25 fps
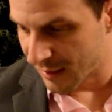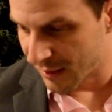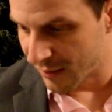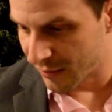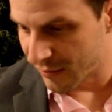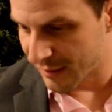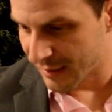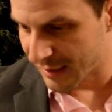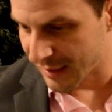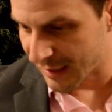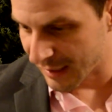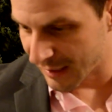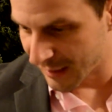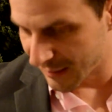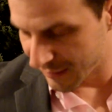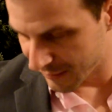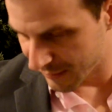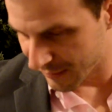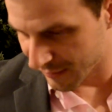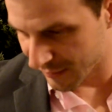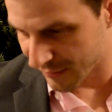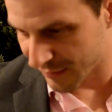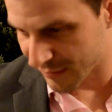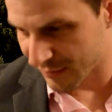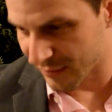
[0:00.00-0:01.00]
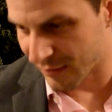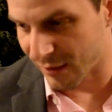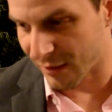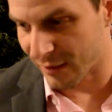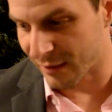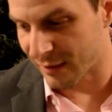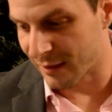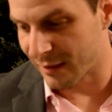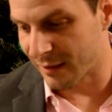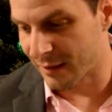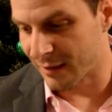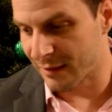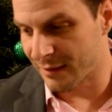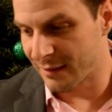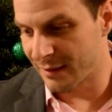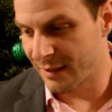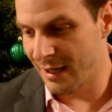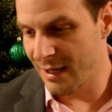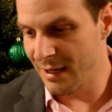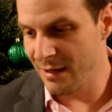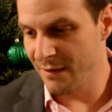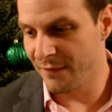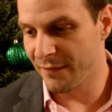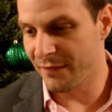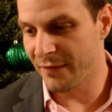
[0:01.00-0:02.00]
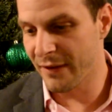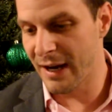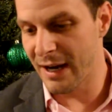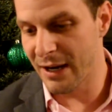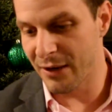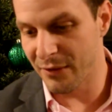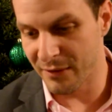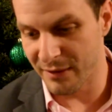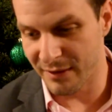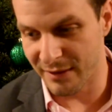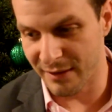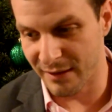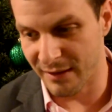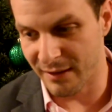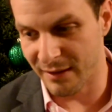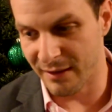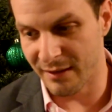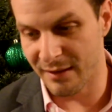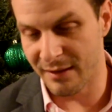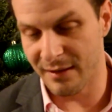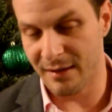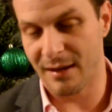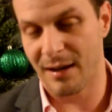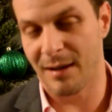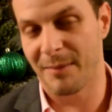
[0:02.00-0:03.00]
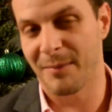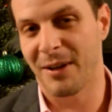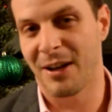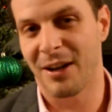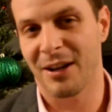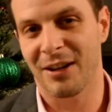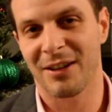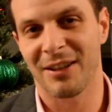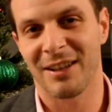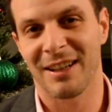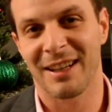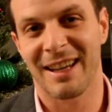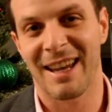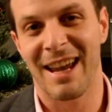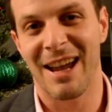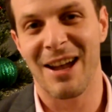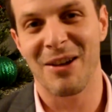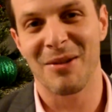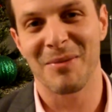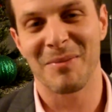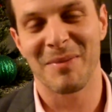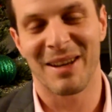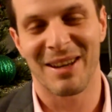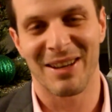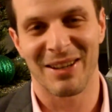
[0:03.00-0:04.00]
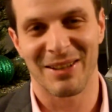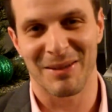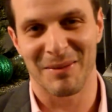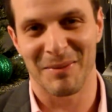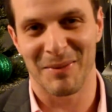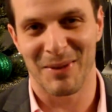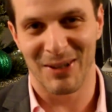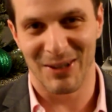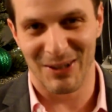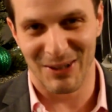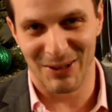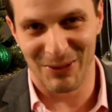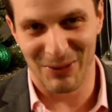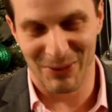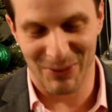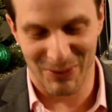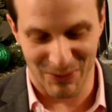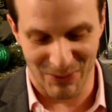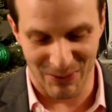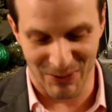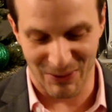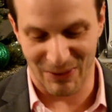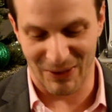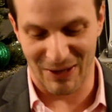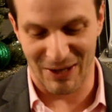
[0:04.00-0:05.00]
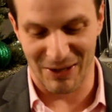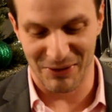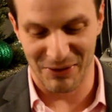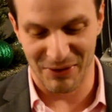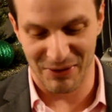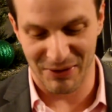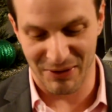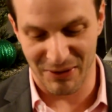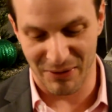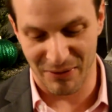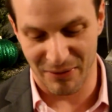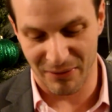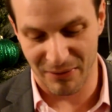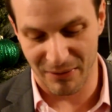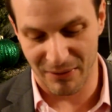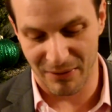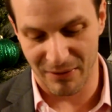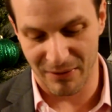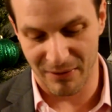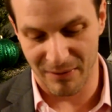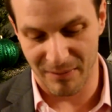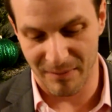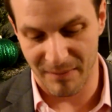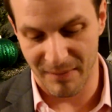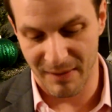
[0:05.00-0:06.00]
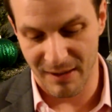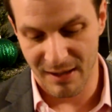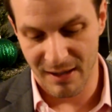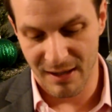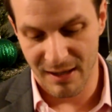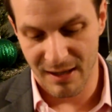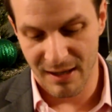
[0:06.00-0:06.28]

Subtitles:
Okay, let's get started. 10 fragrances, and I'm not going to count because I'm going to lose order. I'll just go through them.